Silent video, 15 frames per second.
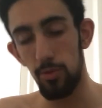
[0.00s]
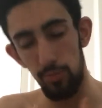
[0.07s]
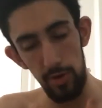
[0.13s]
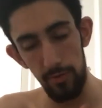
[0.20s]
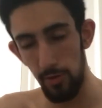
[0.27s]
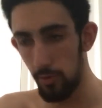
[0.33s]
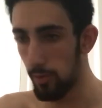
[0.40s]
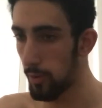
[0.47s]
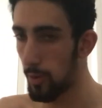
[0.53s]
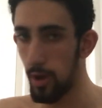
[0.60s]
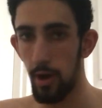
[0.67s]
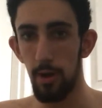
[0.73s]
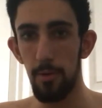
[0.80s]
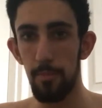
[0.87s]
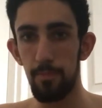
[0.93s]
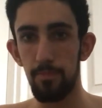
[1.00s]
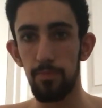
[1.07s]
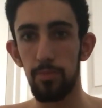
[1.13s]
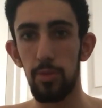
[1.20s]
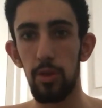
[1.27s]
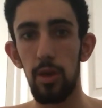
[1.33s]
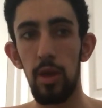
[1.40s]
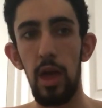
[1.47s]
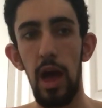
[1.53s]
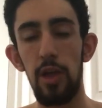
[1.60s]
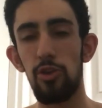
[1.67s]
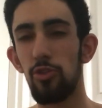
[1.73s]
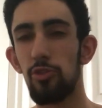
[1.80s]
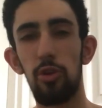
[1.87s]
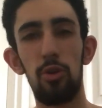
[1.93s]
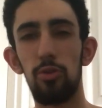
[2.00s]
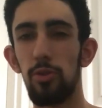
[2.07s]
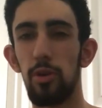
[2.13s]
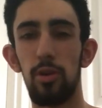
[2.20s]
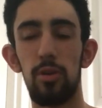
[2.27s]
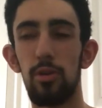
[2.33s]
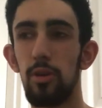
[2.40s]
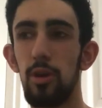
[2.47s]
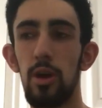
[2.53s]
You breathe all the way out, and you just hold it.